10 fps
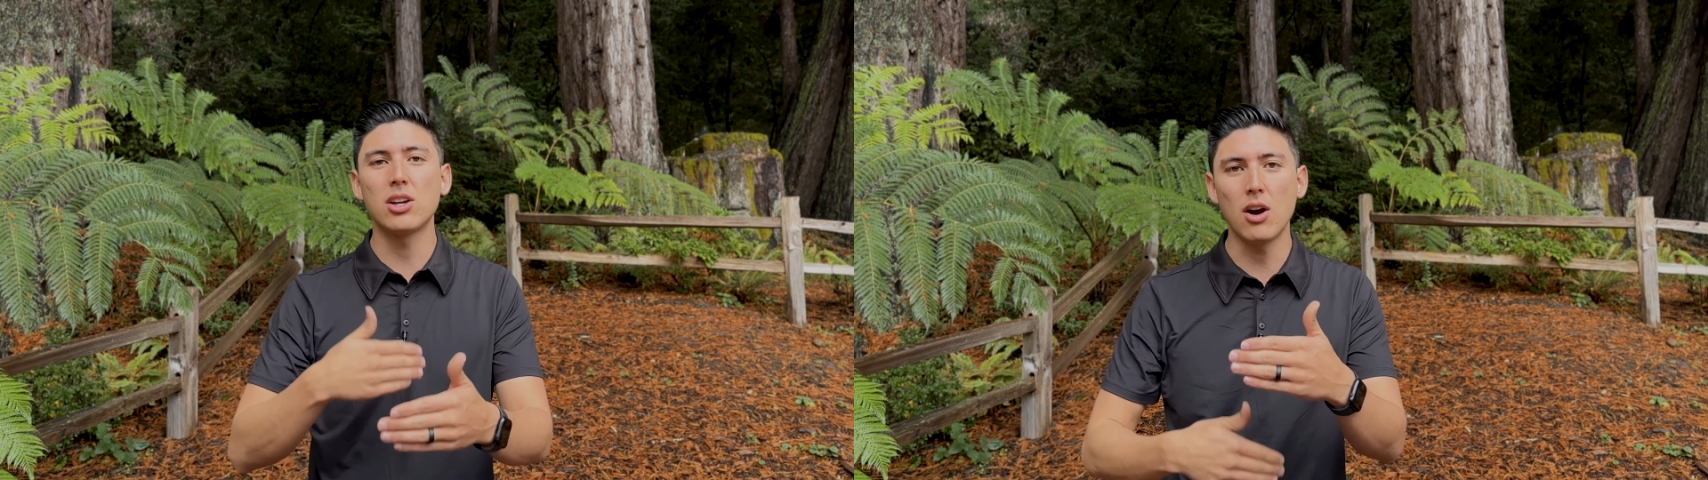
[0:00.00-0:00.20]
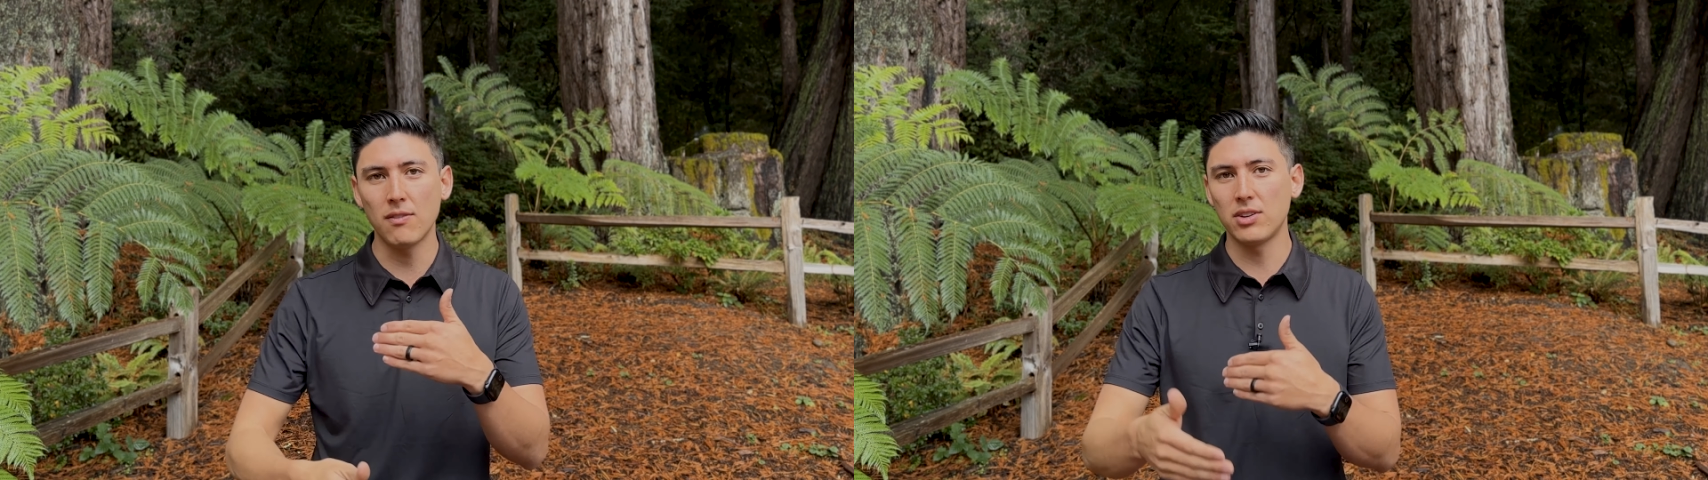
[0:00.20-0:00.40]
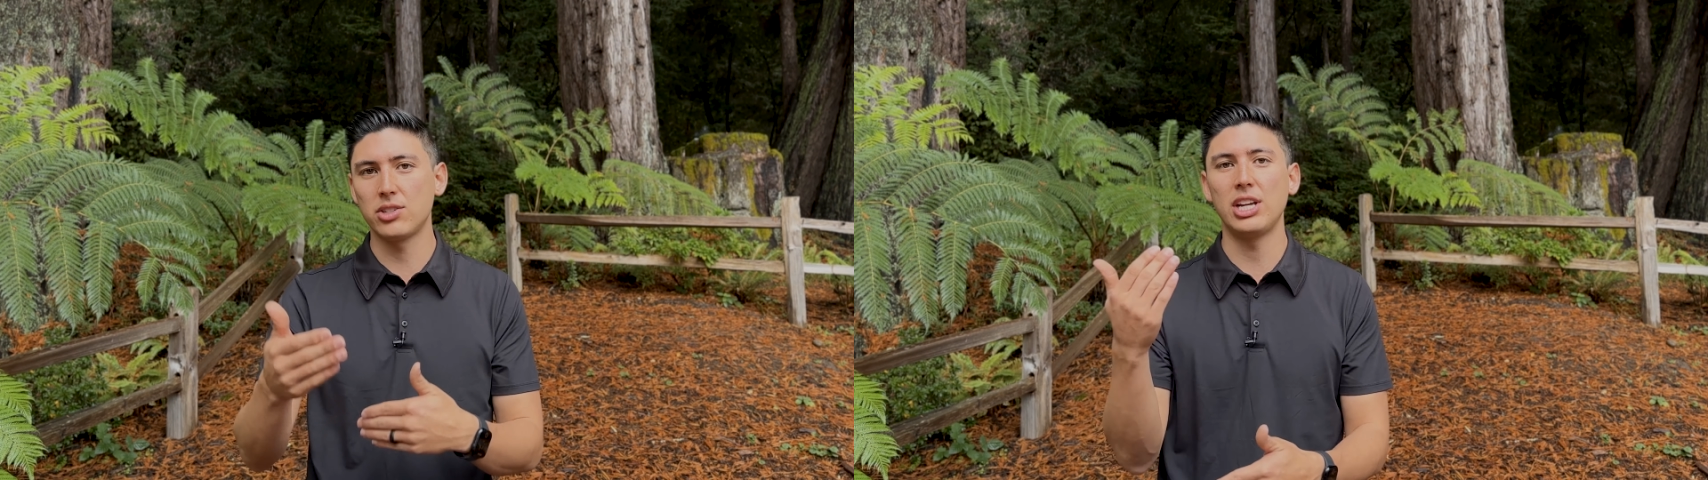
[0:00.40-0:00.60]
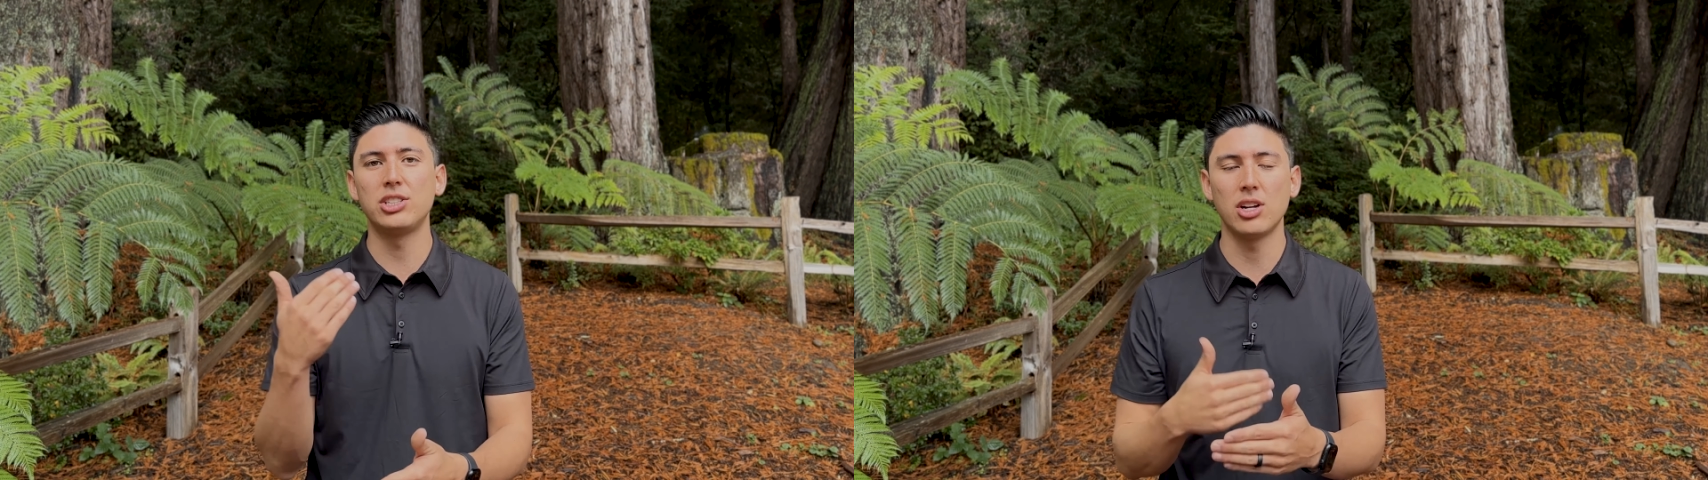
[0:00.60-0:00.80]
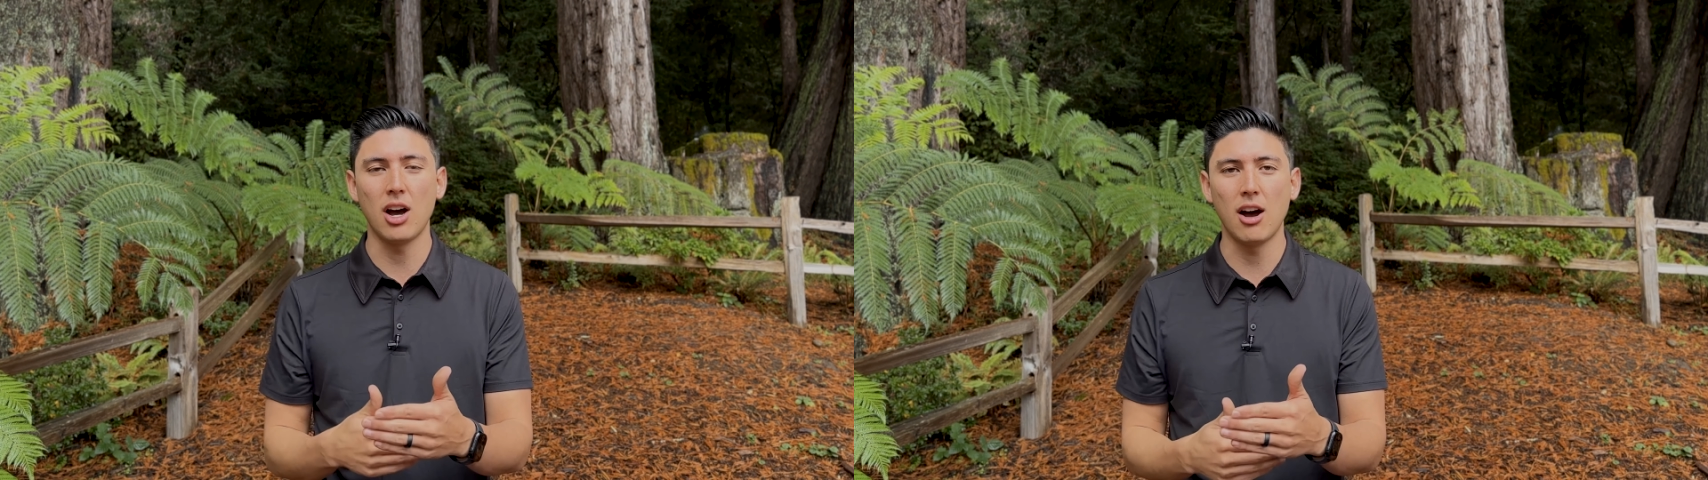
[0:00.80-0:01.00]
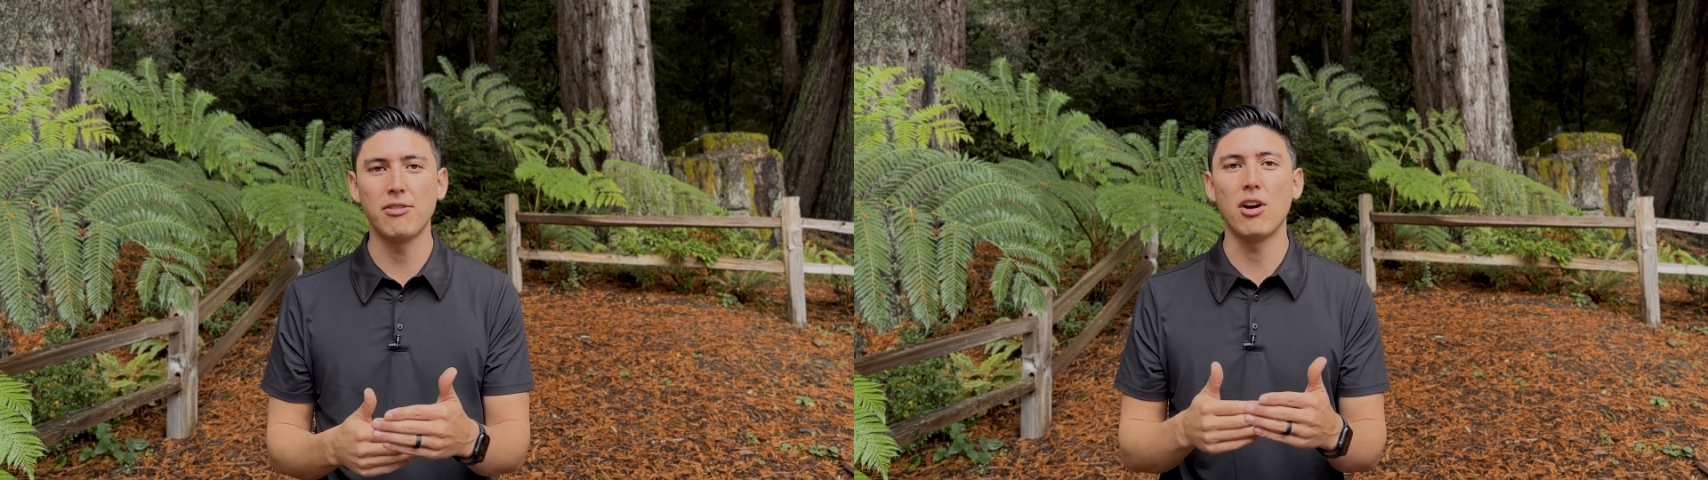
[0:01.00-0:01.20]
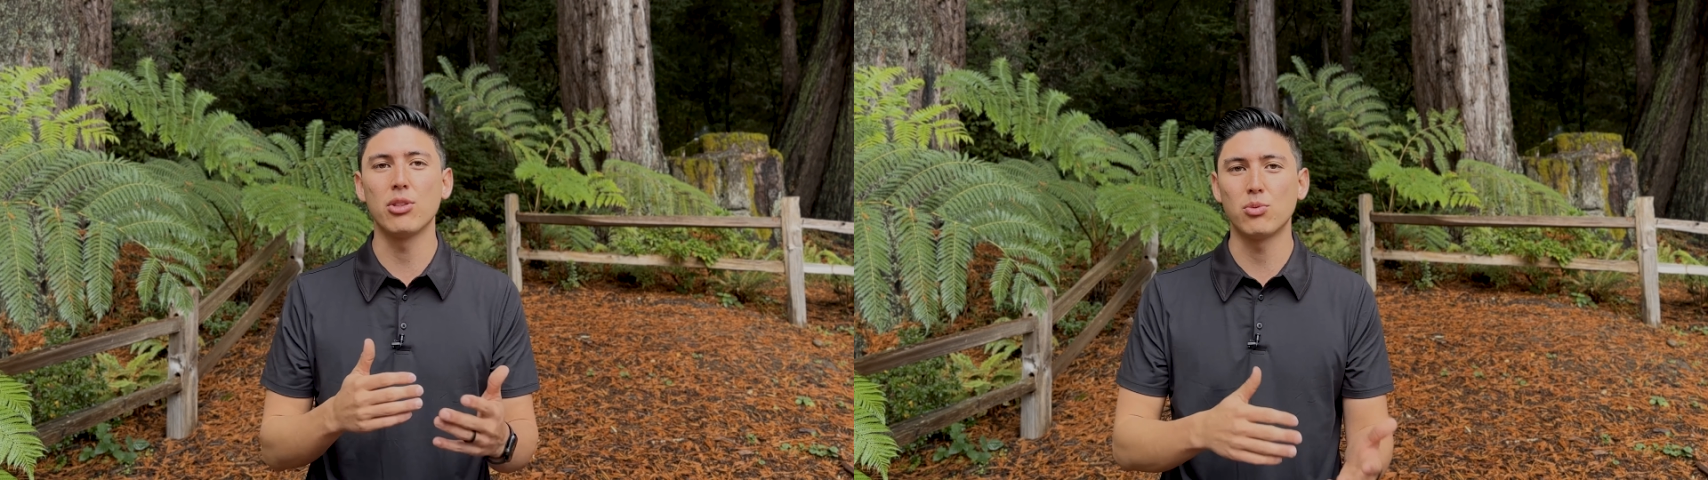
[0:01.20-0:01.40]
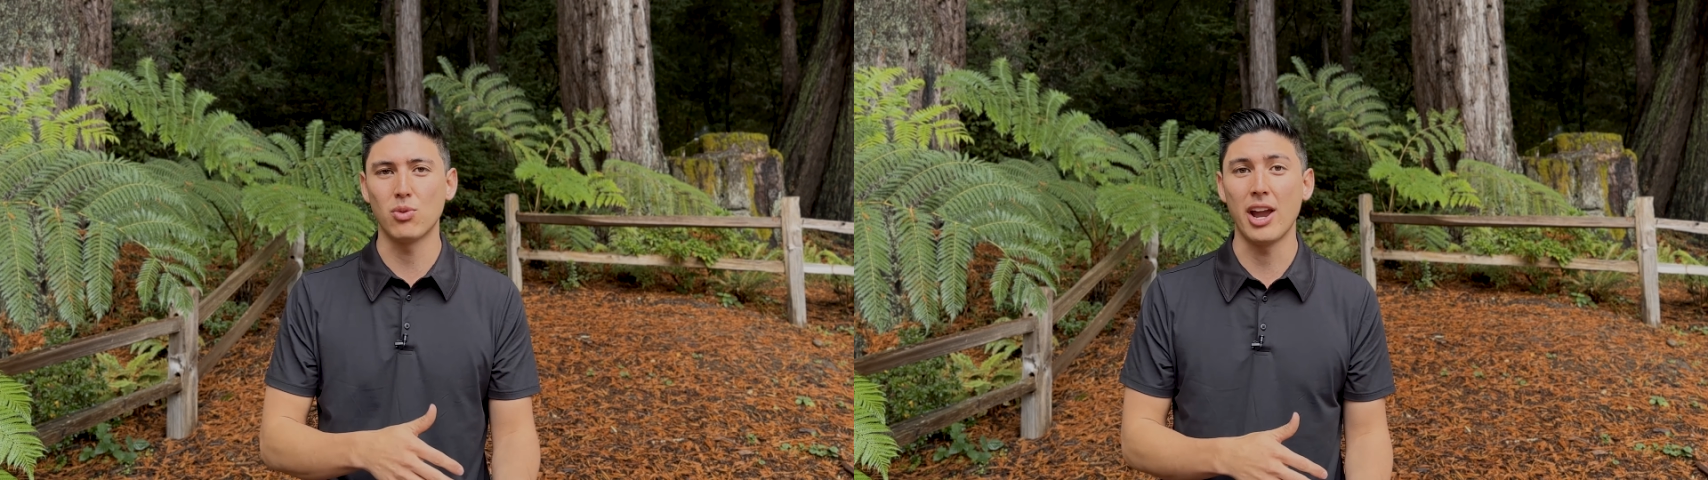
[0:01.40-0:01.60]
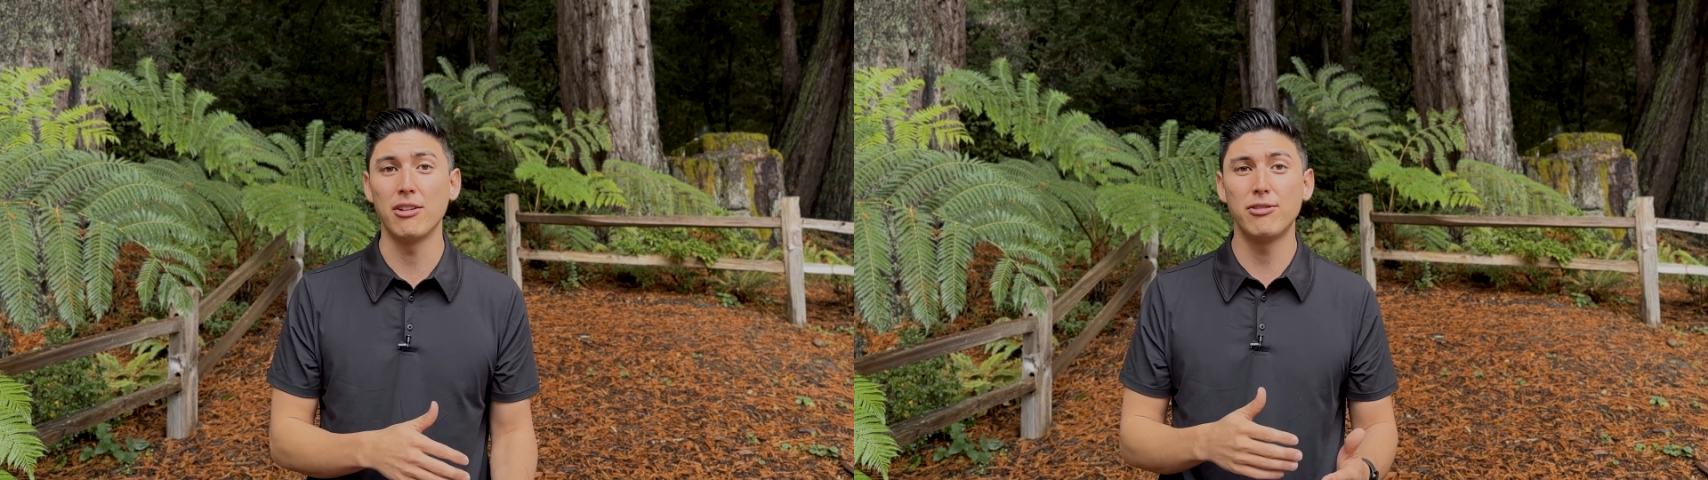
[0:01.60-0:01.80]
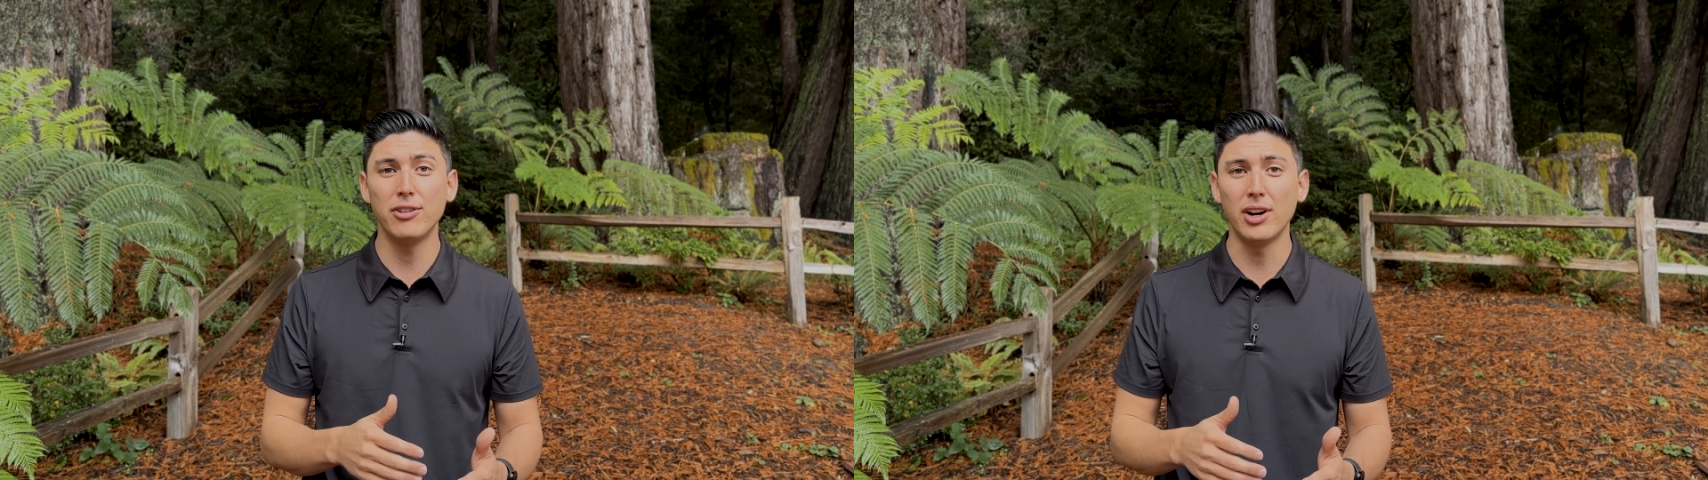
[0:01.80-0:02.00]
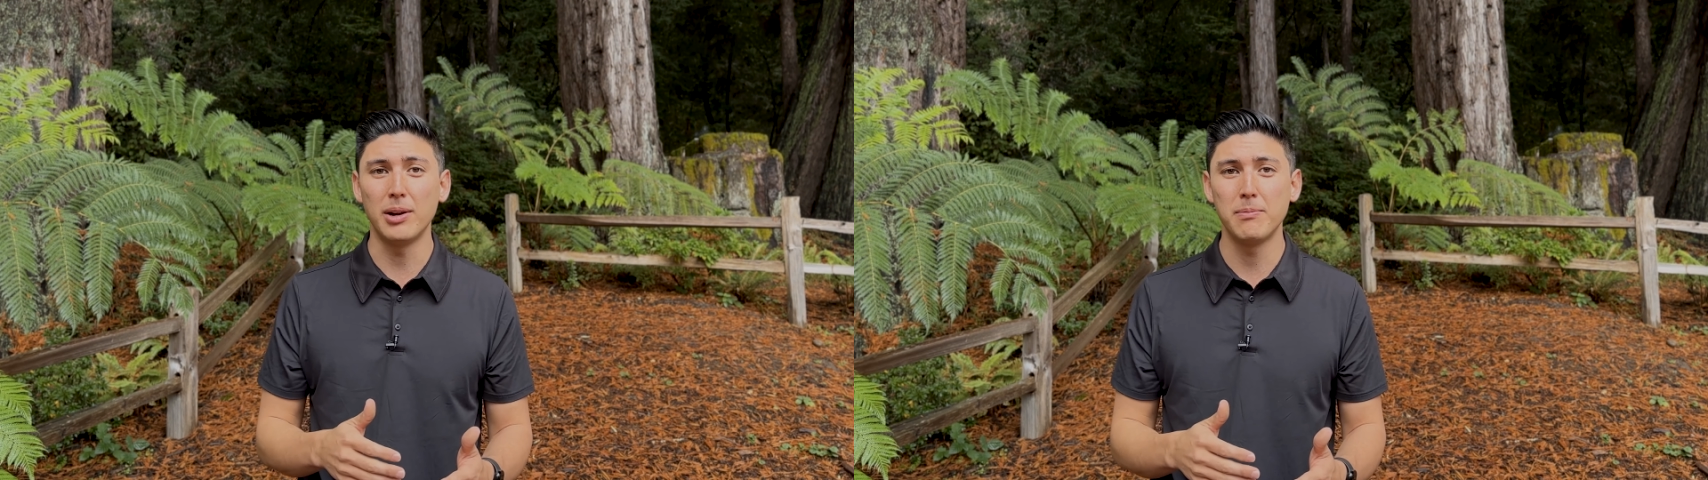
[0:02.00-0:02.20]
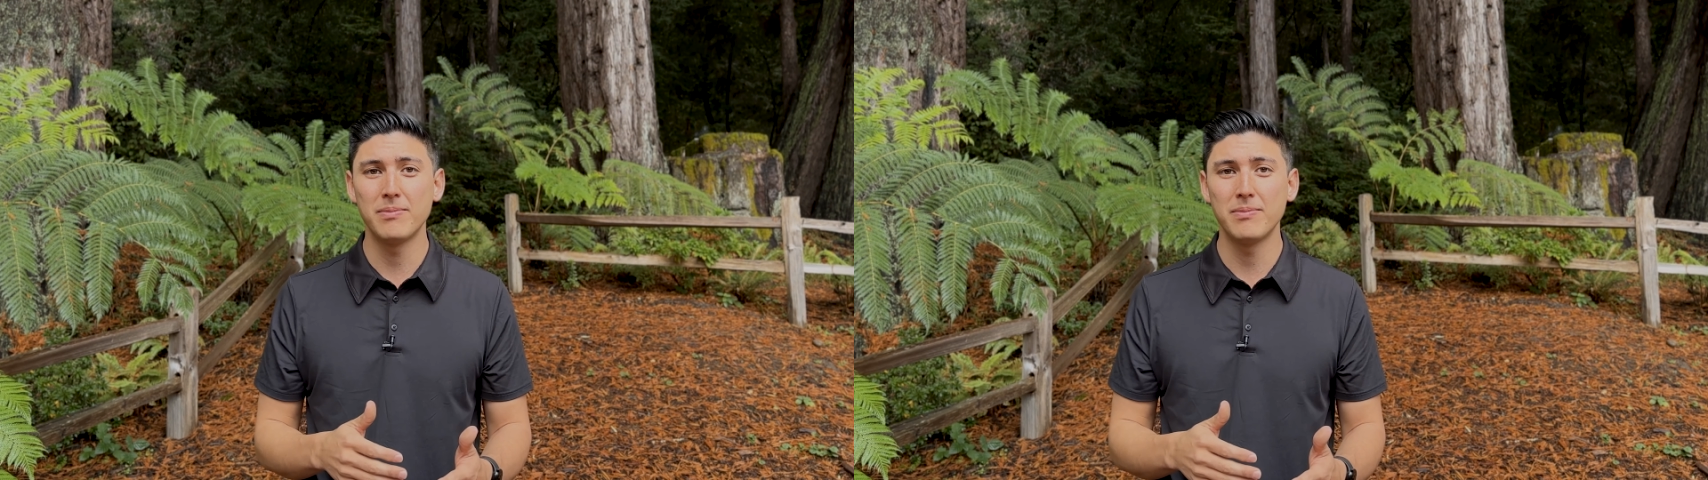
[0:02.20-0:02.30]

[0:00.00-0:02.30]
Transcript: conversation off on the right foot.